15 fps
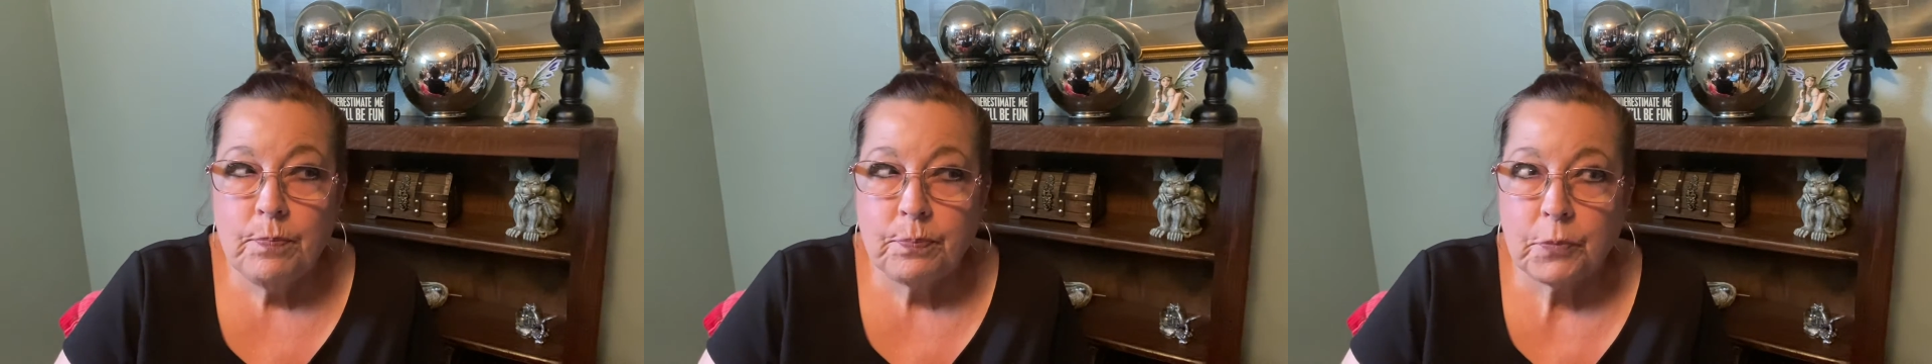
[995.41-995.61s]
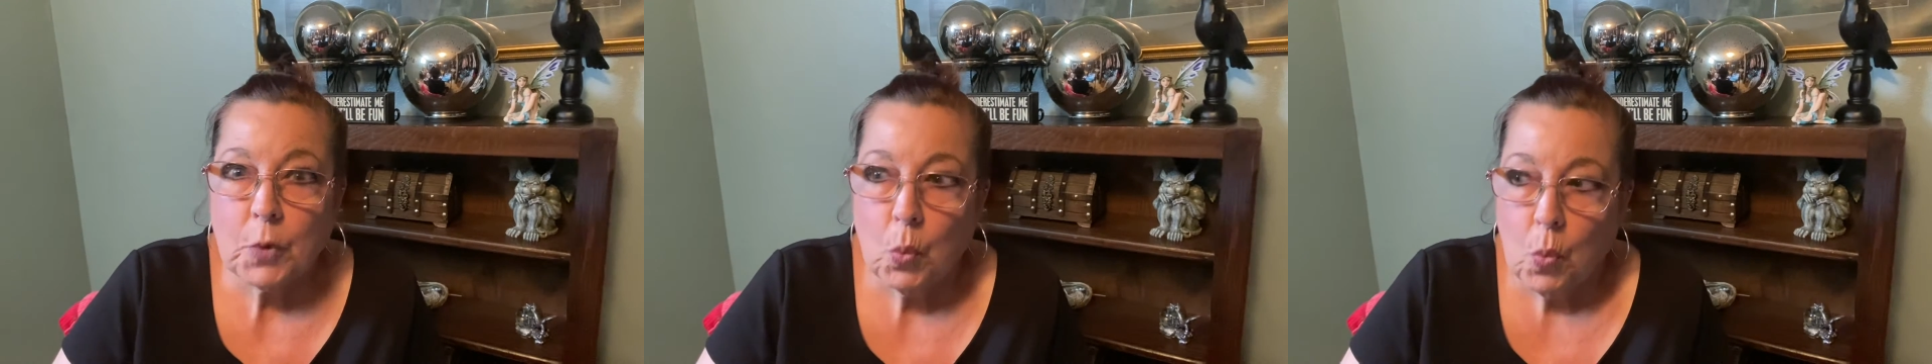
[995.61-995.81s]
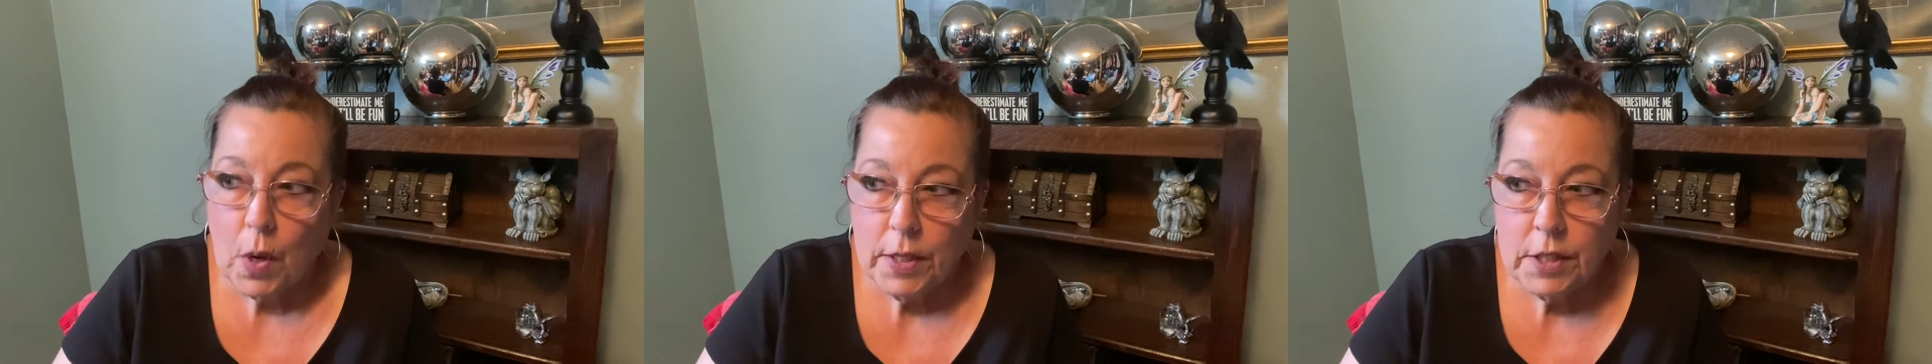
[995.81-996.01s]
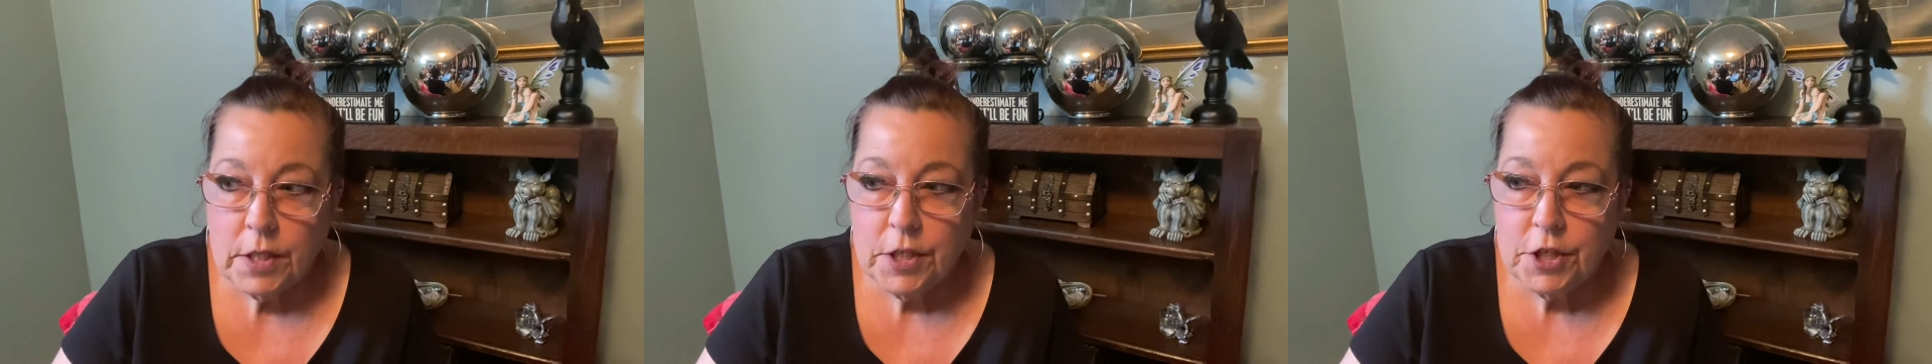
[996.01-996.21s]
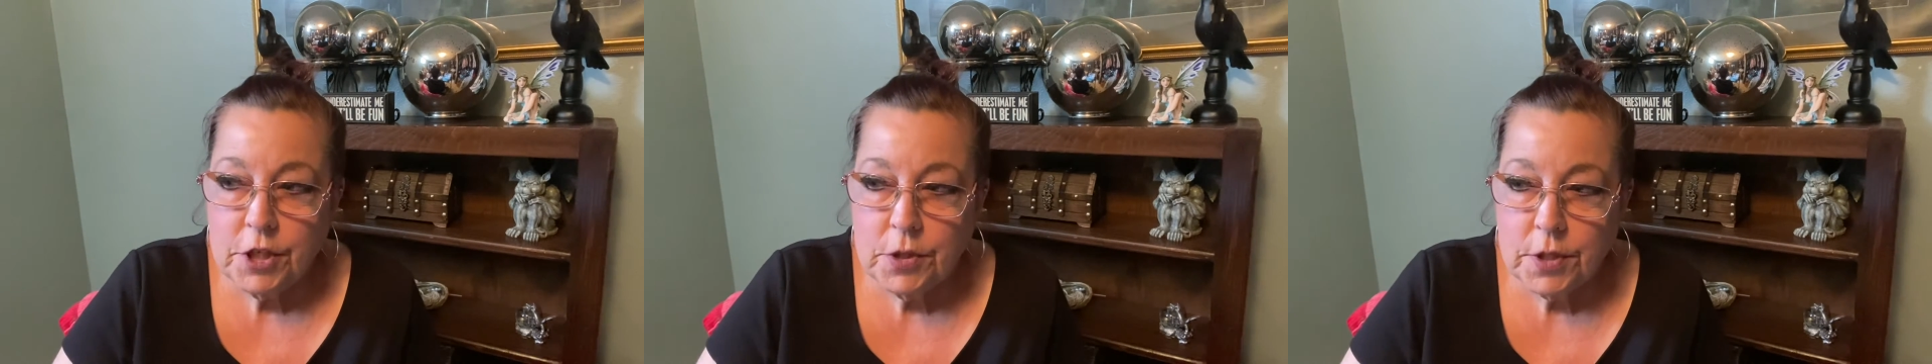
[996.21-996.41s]
why
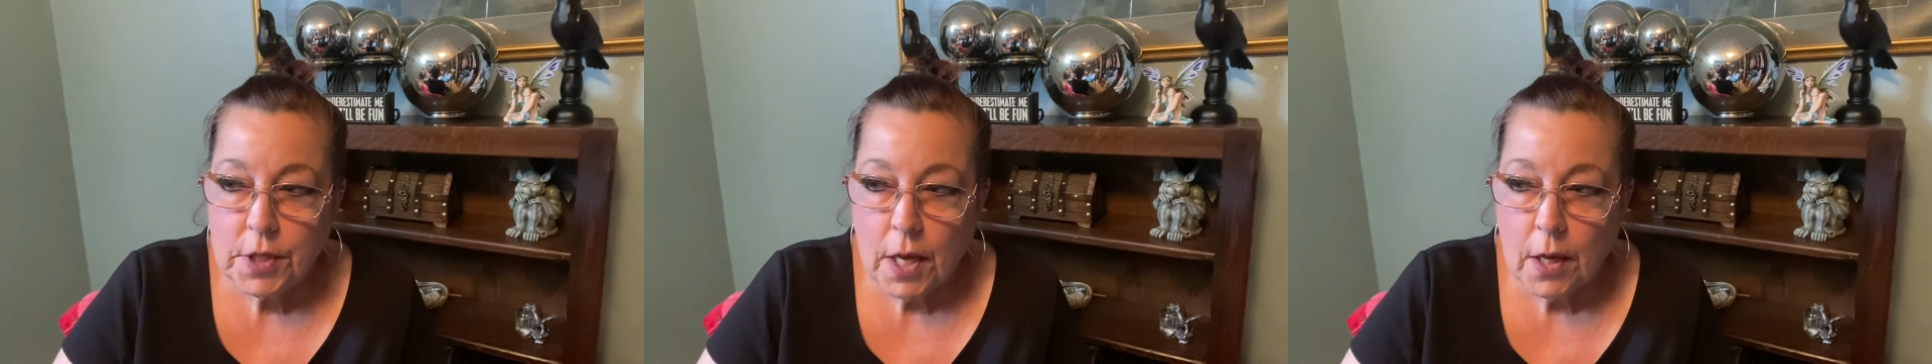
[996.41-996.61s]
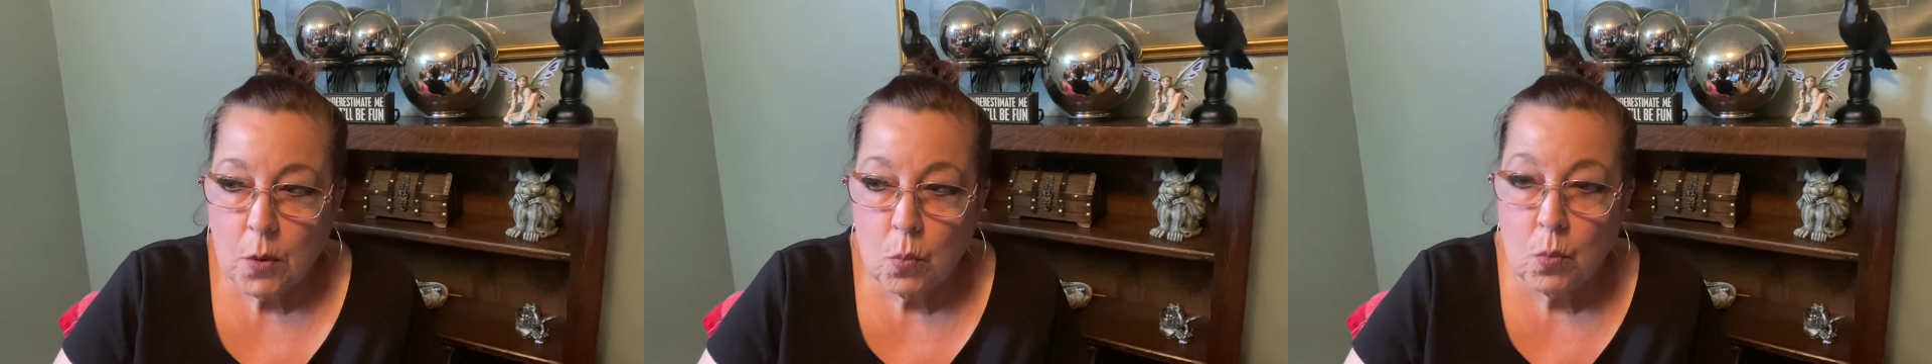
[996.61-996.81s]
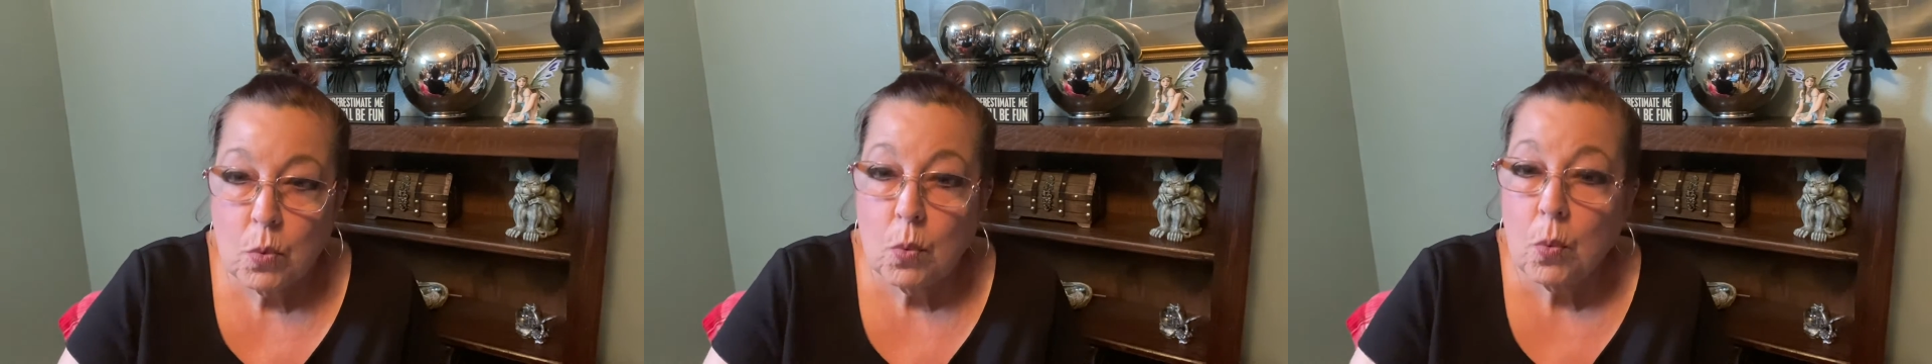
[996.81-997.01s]
didn't you say, well,